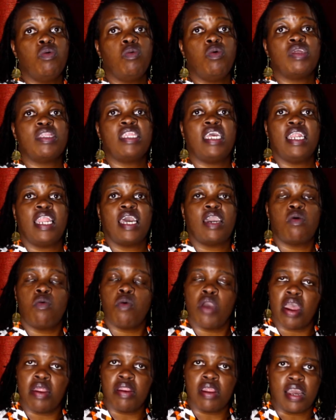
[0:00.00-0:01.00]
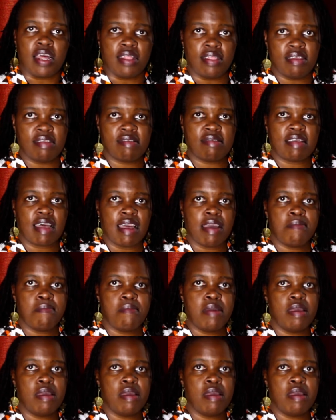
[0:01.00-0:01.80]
what they like wearing at this time.